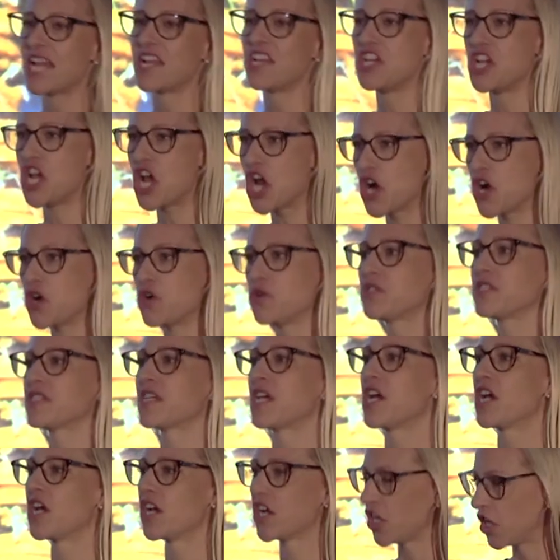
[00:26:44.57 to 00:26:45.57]
knows
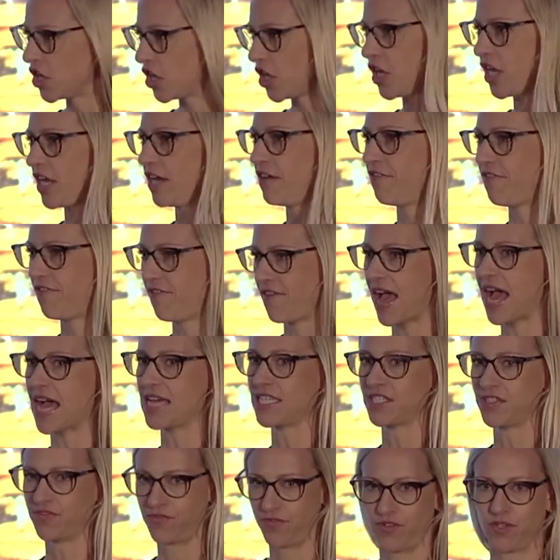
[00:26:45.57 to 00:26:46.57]
good
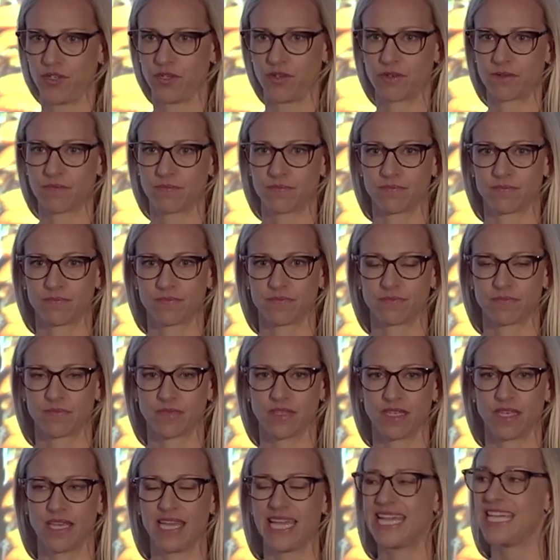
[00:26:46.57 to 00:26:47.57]
fast food.
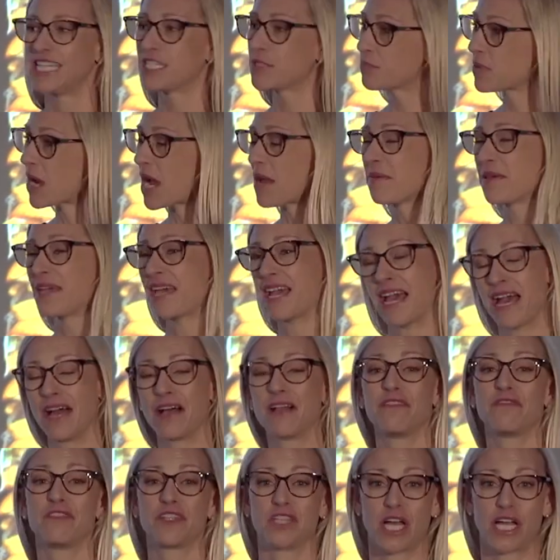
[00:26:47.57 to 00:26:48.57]
He's probably a hell
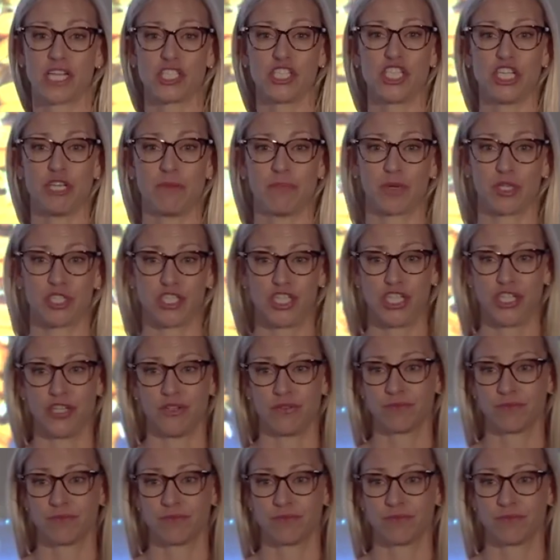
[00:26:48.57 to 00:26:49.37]
of a lot cheaper, too.